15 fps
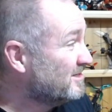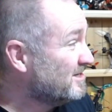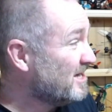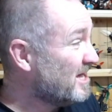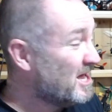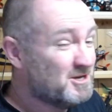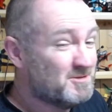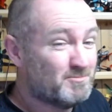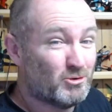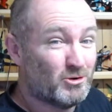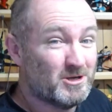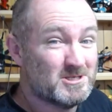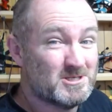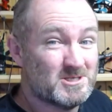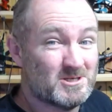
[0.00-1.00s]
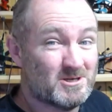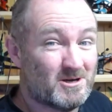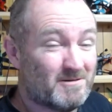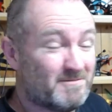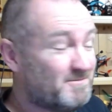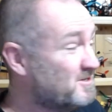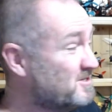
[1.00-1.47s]
end points
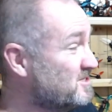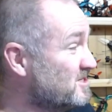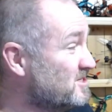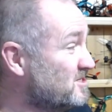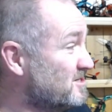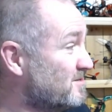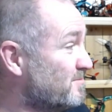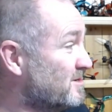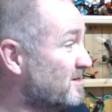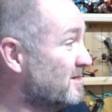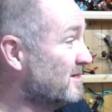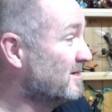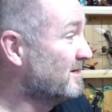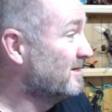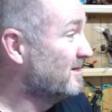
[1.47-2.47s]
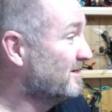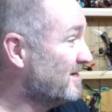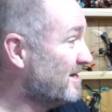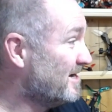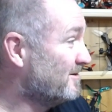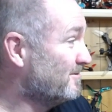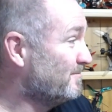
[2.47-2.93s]
of the system?
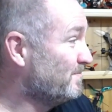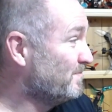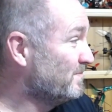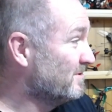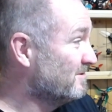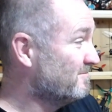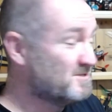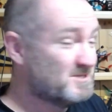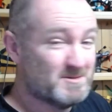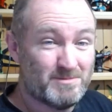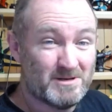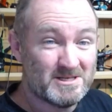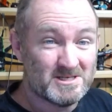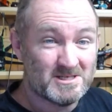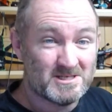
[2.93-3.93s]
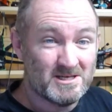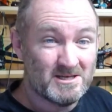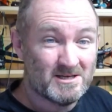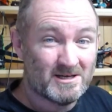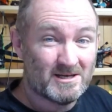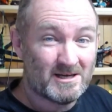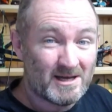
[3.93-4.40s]
Now, for
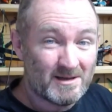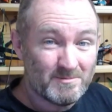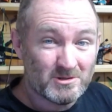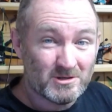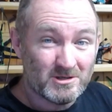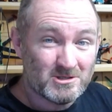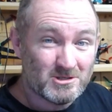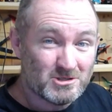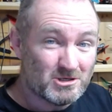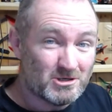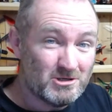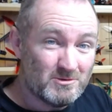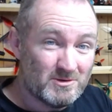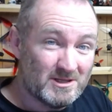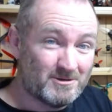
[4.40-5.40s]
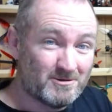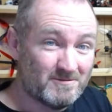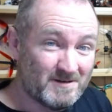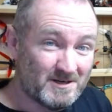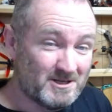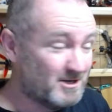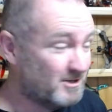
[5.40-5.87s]
simplicity, I'm going to show you a little
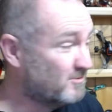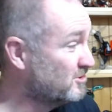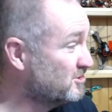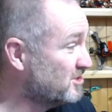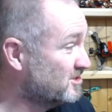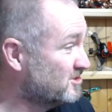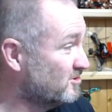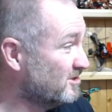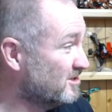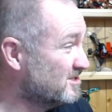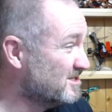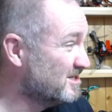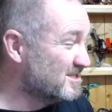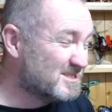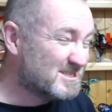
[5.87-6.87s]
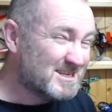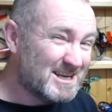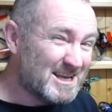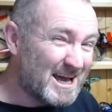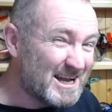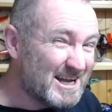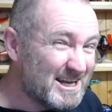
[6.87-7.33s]
video which I took. It's
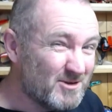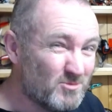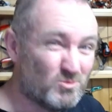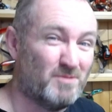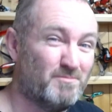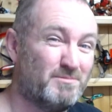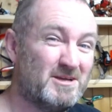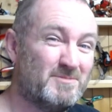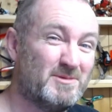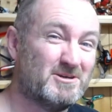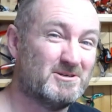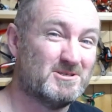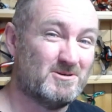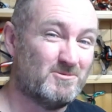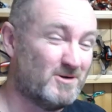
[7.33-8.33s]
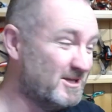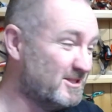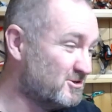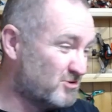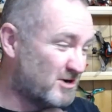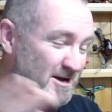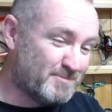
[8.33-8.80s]
slightly wobbly because of the way the
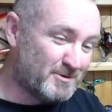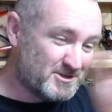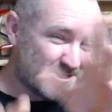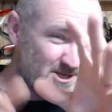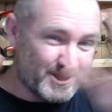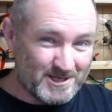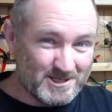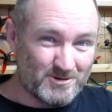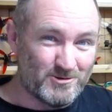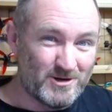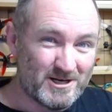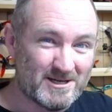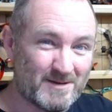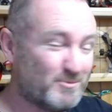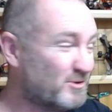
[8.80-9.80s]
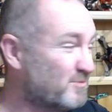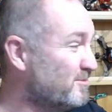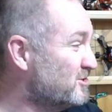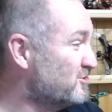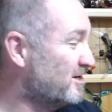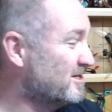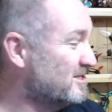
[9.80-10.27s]
tripods and things are rigged up with me
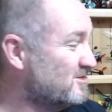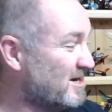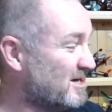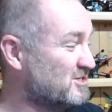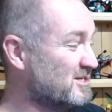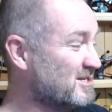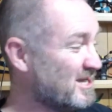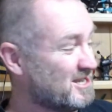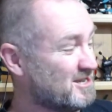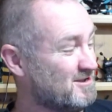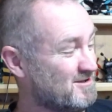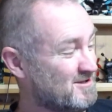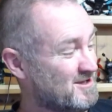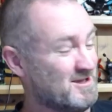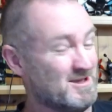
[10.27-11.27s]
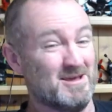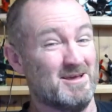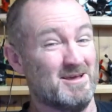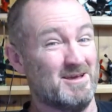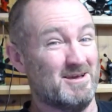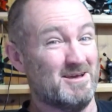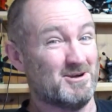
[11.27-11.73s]
trying to actually get
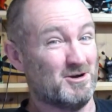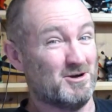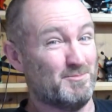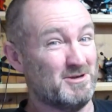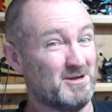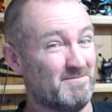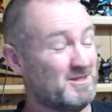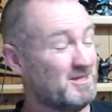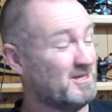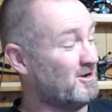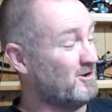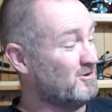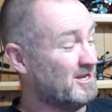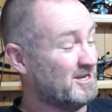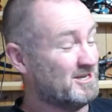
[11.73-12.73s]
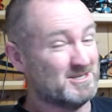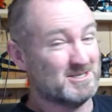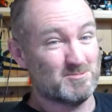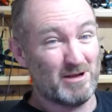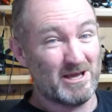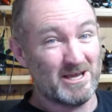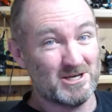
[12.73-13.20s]
a copy of the OLED
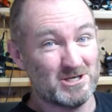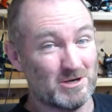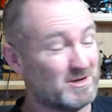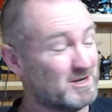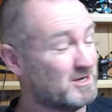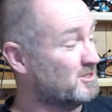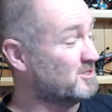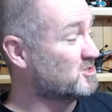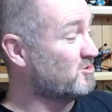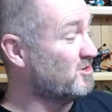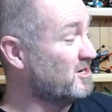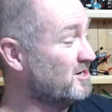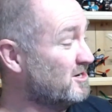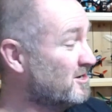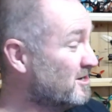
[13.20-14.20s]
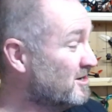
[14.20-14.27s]
display showing in the screen,